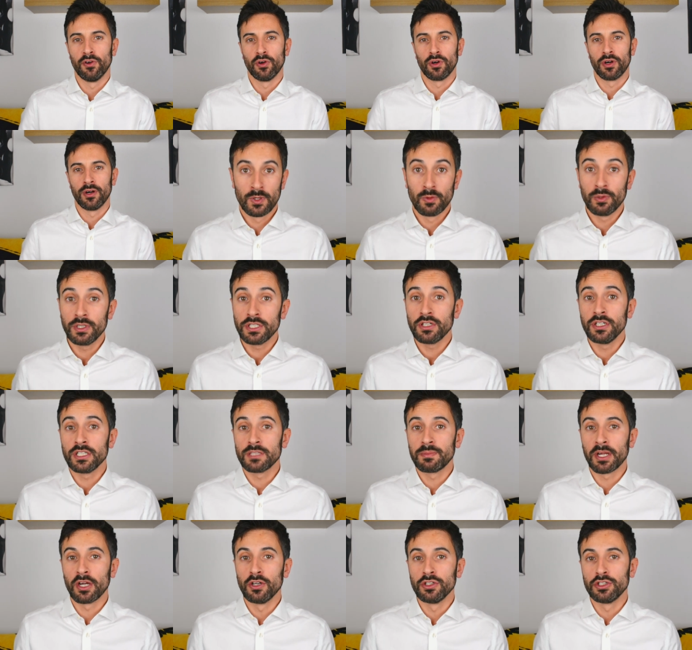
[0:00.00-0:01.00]
for. The reason
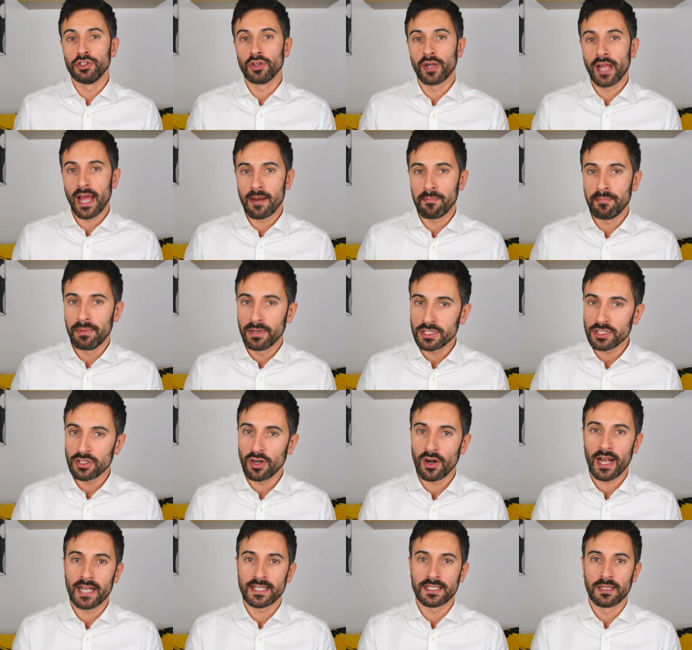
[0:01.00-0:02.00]
is because you can
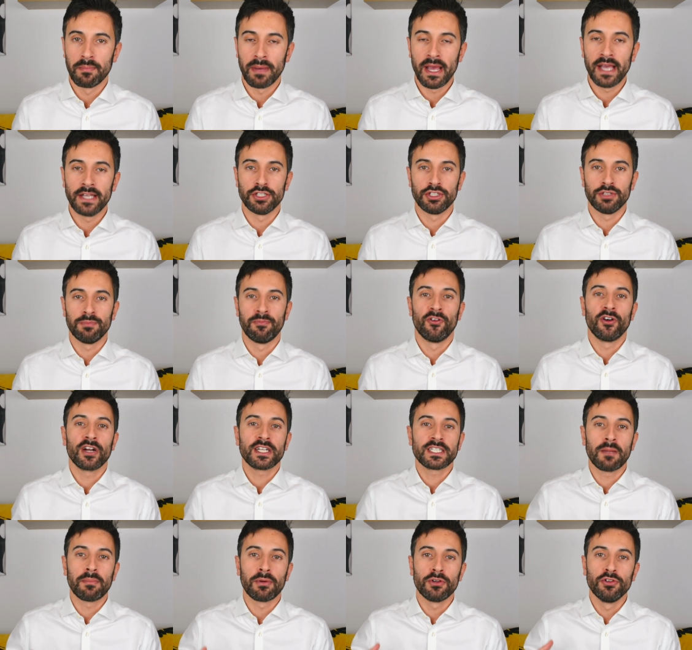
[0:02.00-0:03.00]
personalize the page. For
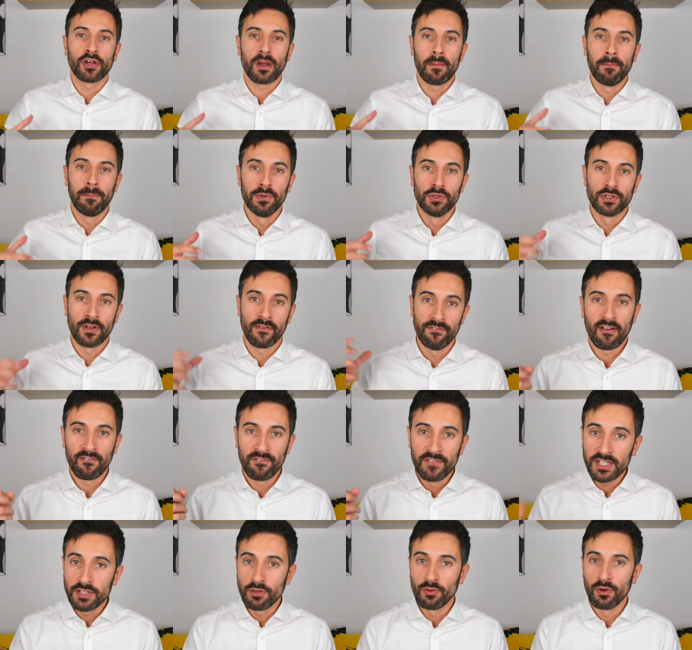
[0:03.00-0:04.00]
example, you can put a
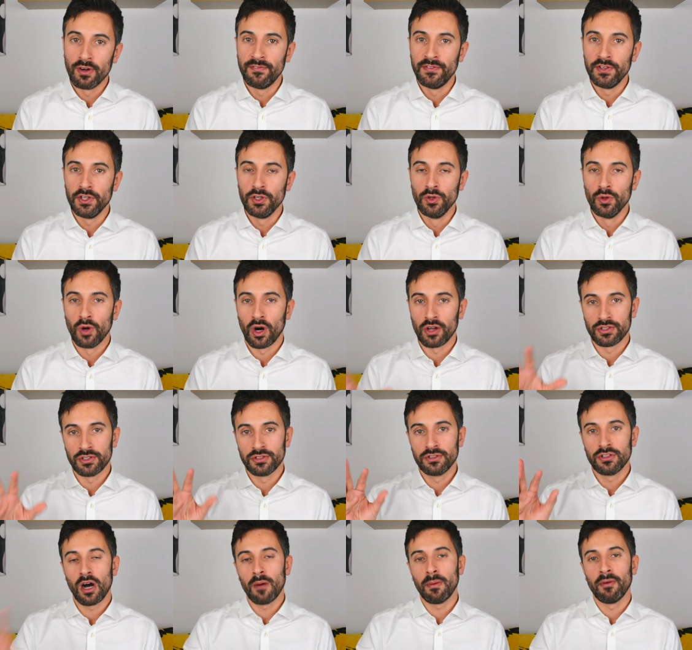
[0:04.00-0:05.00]
video review on
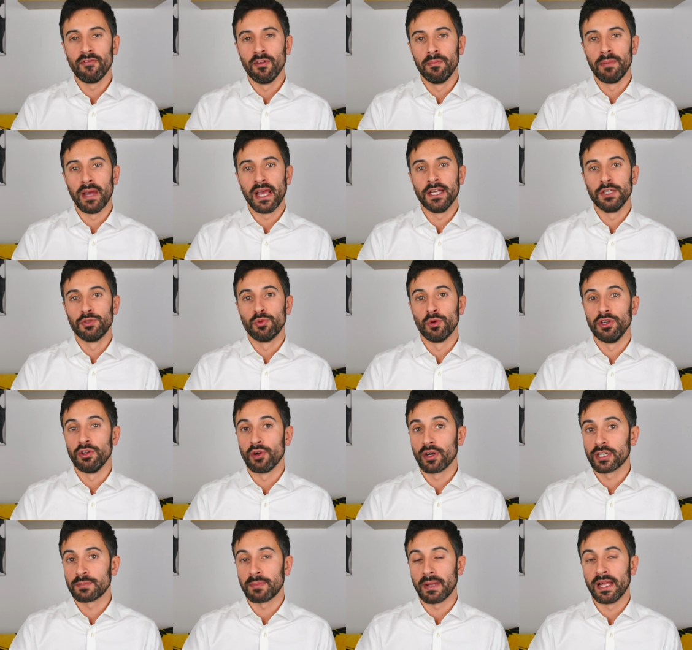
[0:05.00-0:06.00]
the top of the page where
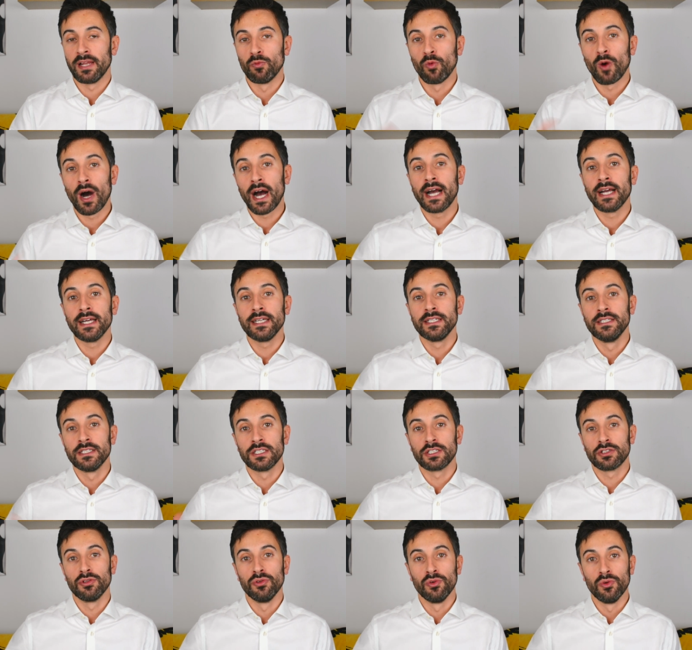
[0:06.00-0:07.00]
you explain why
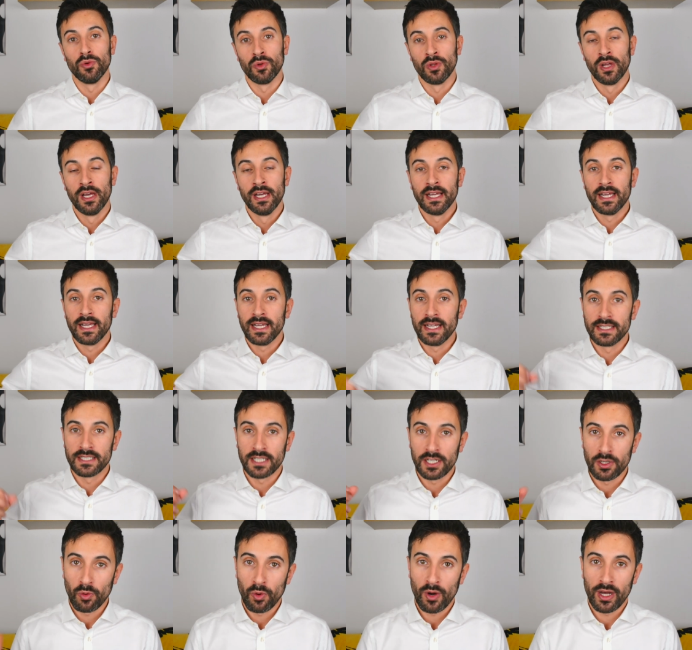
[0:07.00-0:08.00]
this tool is
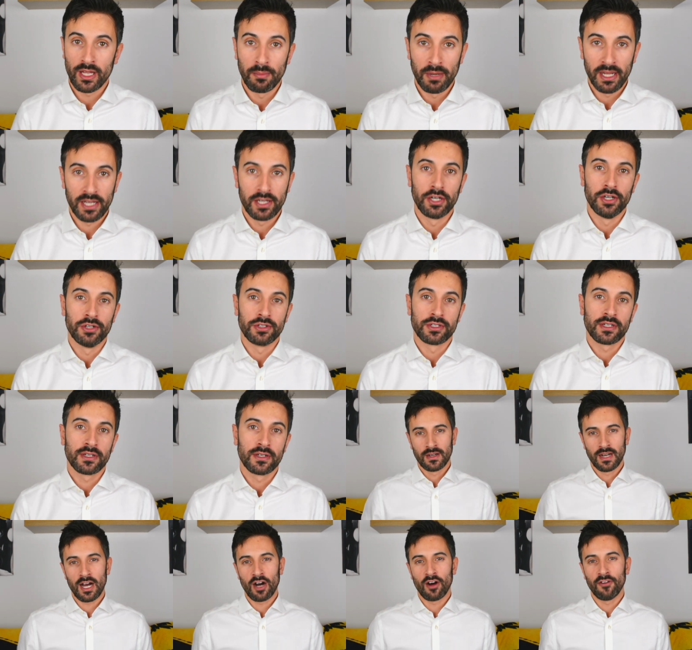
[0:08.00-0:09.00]
incredibly good.
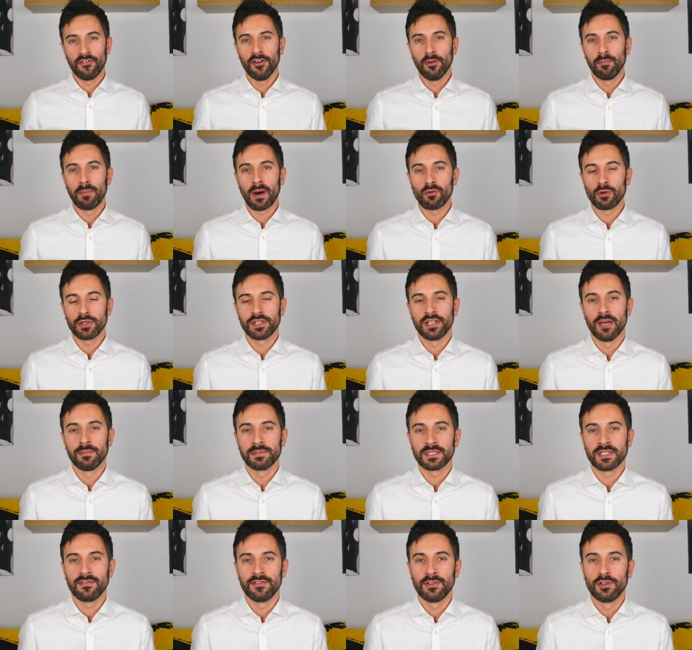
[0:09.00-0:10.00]
Now, a few power
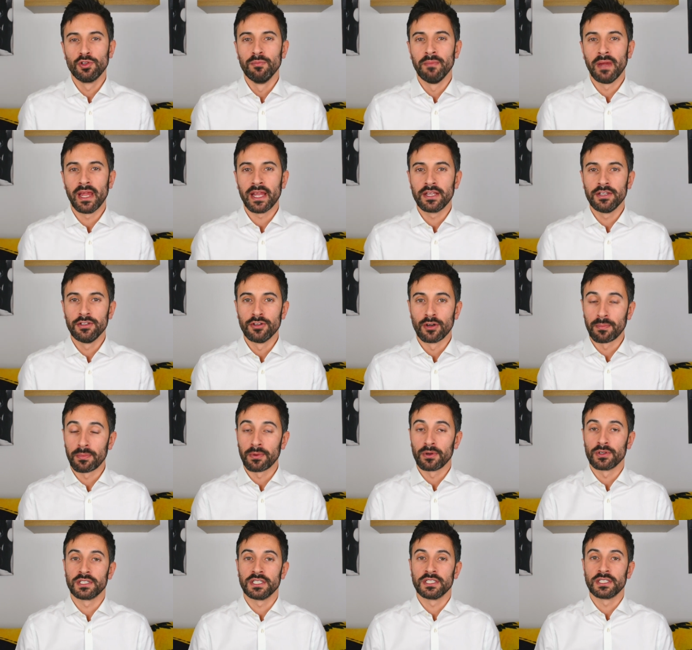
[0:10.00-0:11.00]
tips to make your
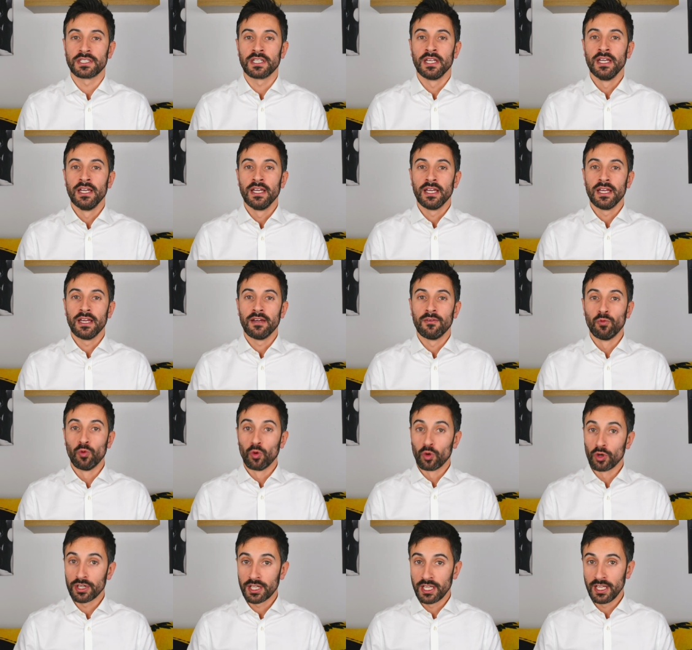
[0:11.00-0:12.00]
process
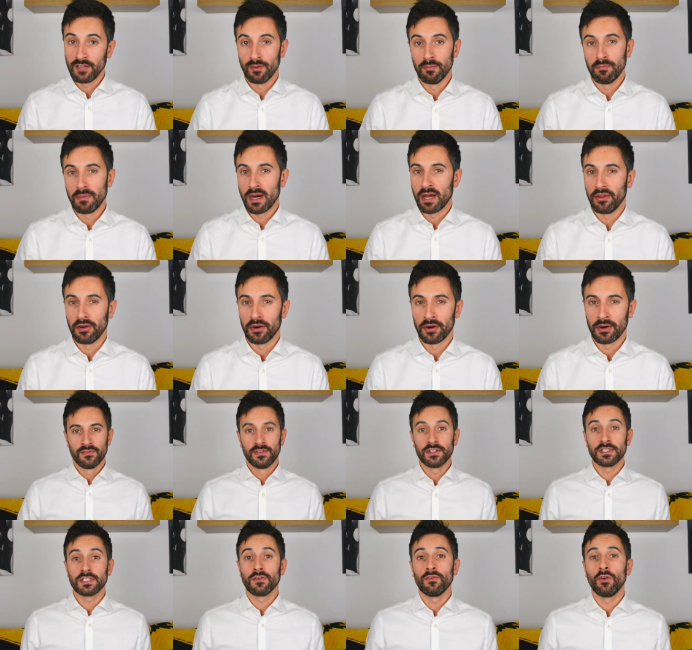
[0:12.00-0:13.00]
work even better.
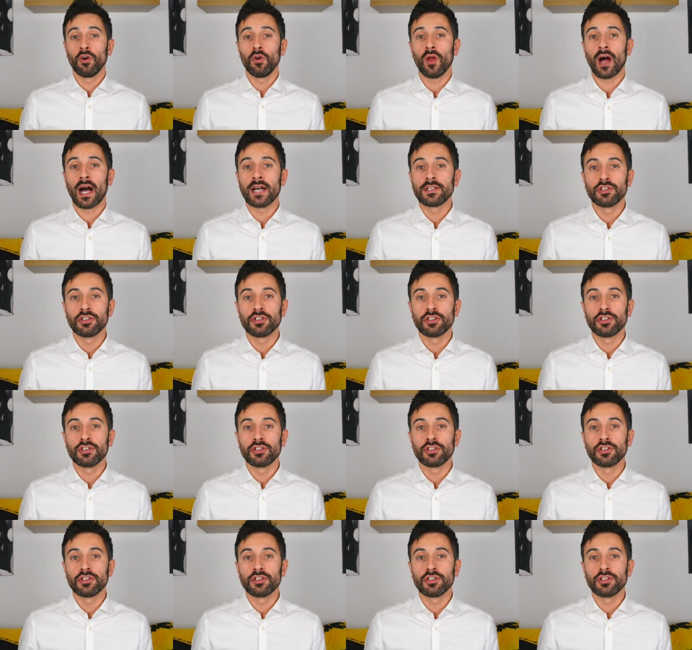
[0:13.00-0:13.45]
First of all,